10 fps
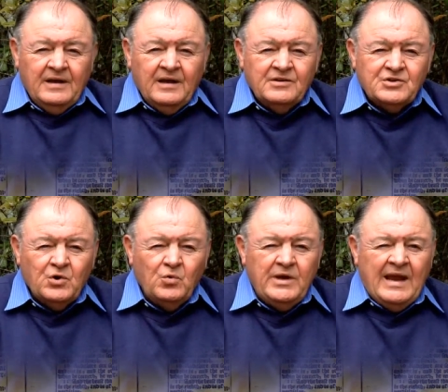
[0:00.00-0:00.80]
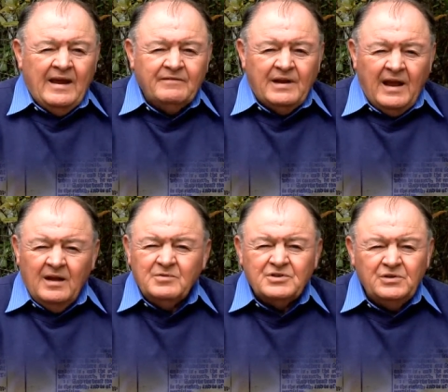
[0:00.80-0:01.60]
And so we have an
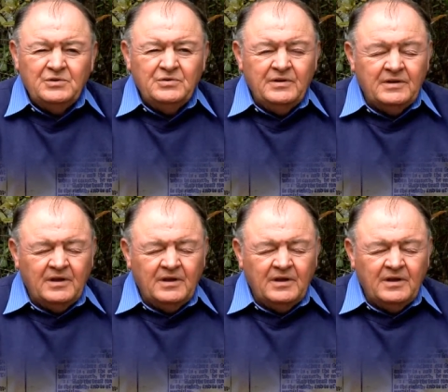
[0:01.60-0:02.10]
absolute